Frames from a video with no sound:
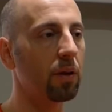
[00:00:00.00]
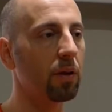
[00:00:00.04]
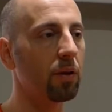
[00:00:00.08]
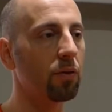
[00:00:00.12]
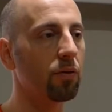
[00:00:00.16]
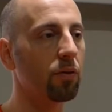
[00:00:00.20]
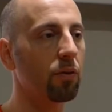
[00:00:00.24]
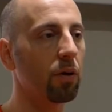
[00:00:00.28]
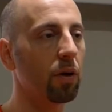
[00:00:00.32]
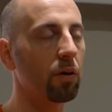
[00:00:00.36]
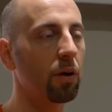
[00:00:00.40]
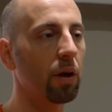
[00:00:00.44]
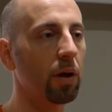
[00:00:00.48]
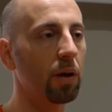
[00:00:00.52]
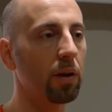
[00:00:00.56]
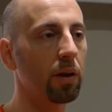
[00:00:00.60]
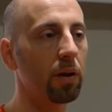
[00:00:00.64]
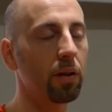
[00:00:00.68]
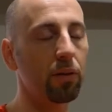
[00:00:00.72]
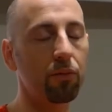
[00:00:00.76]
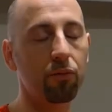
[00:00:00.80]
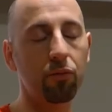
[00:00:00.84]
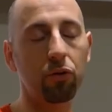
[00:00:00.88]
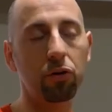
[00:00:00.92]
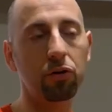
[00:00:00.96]
So I
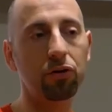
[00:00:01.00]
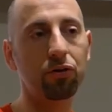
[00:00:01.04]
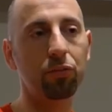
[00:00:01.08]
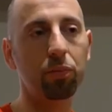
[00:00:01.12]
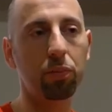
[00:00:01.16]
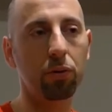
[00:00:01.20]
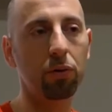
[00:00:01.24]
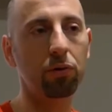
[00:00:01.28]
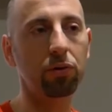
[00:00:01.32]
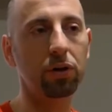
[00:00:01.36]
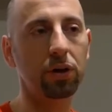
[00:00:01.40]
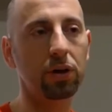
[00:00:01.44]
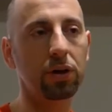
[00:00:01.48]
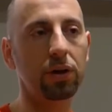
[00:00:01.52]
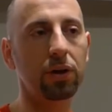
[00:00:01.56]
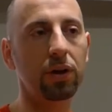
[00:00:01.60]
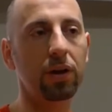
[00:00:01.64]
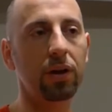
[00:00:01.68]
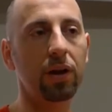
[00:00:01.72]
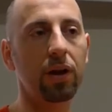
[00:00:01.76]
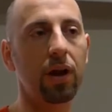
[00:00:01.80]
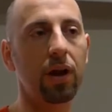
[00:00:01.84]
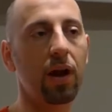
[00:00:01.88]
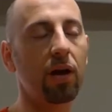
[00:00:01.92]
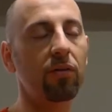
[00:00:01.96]
did the first project,
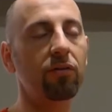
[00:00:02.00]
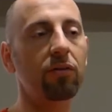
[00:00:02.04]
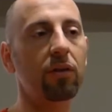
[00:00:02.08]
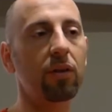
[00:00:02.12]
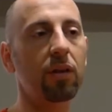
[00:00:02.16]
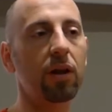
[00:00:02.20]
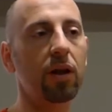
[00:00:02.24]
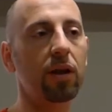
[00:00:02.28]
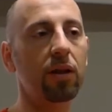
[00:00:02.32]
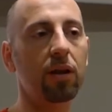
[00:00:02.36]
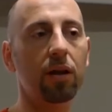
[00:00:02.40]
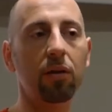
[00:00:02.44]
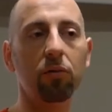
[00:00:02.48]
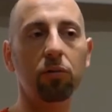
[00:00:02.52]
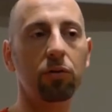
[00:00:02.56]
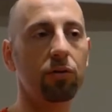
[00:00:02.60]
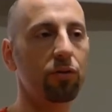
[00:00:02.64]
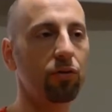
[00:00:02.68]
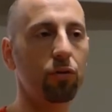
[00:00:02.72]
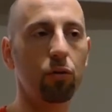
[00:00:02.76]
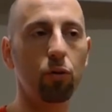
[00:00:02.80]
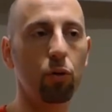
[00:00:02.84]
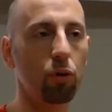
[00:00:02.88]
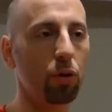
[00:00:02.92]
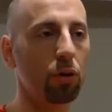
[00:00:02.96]
and then after that I
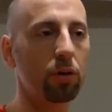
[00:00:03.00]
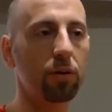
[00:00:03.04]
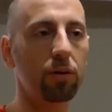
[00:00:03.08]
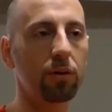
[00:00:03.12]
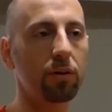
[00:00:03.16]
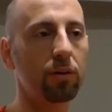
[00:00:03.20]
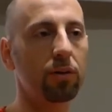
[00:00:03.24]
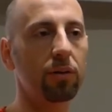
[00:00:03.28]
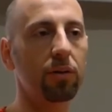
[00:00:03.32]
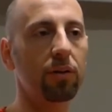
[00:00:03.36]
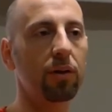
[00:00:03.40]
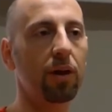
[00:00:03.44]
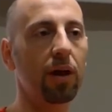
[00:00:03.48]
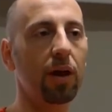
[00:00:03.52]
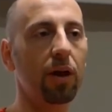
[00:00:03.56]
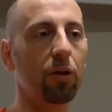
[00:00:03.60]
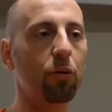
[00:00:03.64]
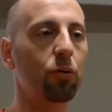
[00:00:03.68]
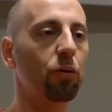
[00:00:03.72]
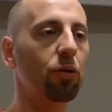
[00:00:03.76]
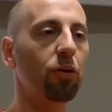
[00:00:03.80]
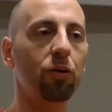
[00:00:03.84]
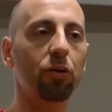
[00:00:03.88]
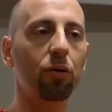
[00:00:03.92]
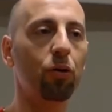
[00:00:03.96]
was hooked. I
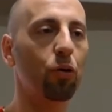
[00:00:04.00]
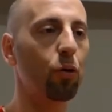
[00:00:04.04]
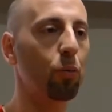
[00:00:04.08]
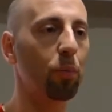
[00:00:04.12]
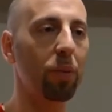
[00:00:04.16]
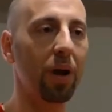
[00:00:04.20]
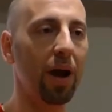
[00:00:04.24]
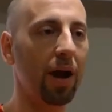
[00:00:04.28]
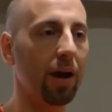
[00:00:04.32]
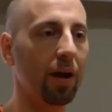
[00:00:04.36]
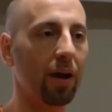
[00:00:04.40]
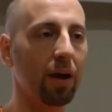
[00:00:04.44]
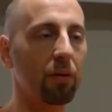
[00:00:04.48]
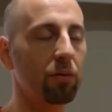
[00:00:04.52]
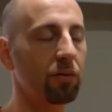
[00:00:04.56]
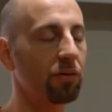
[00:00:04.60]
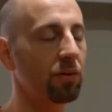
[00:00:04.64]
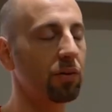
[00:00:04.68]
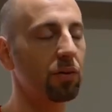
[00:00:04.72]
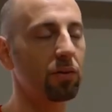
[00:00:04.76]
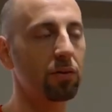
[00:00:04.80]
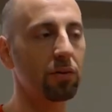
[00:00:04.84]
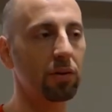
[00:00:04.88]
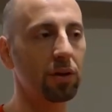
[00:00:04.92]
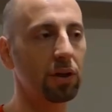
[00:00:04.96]
couldn't go back. I was
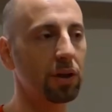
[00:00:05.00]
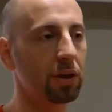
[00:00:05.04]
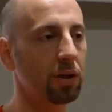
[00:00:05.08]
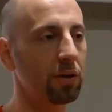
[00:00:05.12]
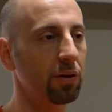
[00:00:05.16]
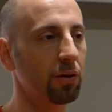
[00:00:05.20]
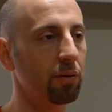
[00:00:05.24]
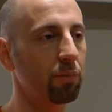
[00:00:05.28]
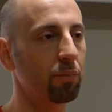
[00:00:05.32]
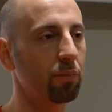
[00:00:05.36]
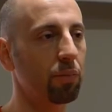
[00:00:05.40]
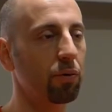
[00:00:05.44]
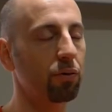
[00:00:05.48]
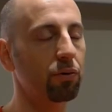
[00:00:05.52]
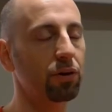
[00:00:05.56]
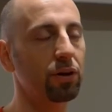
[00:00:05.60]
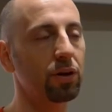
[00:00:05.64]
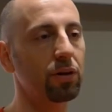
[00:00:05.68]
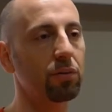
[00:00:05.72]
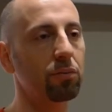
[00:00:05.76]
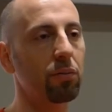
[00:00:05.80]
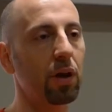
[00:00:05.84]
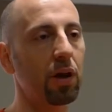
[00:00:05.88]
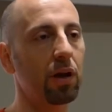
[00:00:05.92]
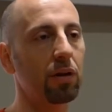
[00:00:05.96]
a traditional
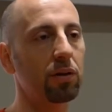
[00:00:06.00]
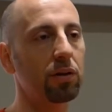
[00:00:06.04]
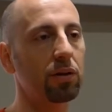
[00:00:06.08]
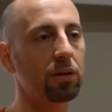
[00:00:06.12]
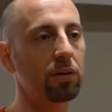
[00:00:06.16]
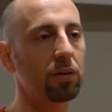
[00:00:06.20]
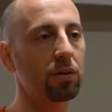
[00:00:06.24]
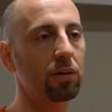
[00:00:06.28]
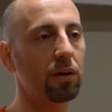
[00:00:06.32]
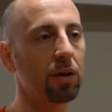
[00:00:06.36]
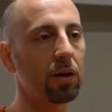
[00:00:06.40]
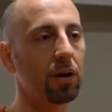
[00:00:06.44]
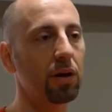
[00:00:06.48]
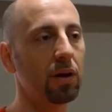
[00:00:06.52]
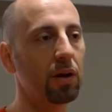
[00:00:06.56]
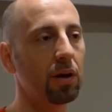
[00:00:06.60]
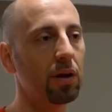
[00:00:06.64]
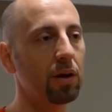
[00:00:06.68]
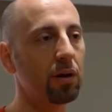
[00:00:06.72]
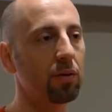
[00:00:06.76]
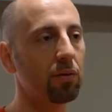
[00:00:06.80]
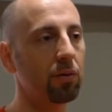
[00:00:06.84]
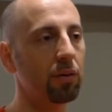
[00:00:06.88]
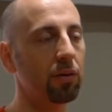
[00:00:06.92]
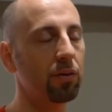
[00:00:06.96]
project manager
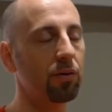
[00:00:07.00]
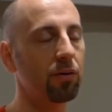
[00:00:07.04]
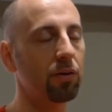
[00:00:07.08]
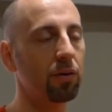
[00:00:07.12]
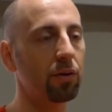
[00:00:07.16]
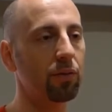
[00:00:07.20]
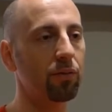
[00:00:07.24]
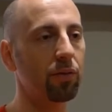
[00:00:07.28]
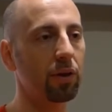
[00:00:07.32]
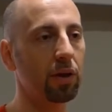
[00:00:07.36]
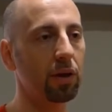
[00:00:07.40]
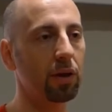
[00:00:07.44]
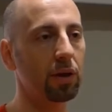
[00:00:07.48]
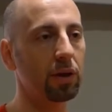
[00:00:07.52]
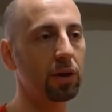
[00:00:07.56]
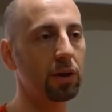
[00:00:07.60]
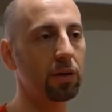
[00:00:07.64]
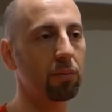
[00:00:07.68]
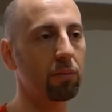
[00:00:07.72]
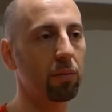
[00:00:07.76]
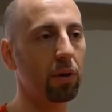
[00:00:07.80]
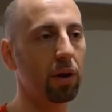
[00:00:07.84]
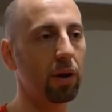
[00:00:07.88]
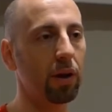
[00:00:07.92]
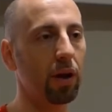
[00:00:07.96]
with a
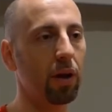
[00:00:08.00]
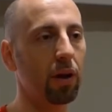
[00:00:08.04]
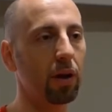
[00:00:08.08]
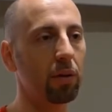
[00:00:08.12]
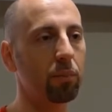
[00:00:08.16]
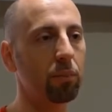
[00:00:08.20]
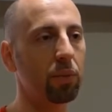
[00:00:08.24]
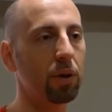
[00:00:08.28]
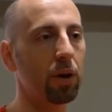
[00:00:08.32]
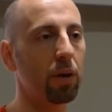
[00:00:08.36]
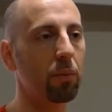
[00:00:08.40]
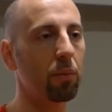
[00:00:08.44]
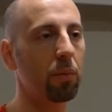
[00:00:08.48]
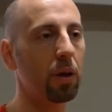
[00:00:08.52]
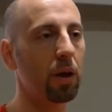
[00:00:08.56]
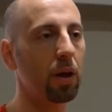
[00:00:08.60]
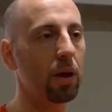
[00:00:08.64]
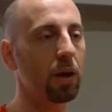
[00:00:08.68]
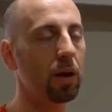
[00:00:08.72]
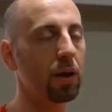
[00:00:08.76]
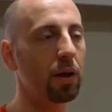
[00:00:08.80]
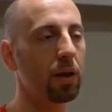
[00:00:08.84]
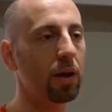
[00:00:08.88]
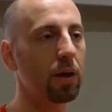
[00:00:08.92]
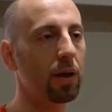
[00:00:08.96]
certification by
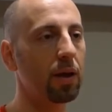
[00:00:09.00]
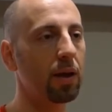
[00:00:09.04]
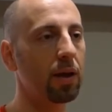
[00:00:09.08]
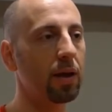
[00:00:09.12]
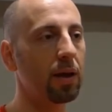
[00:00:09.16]
IPMA,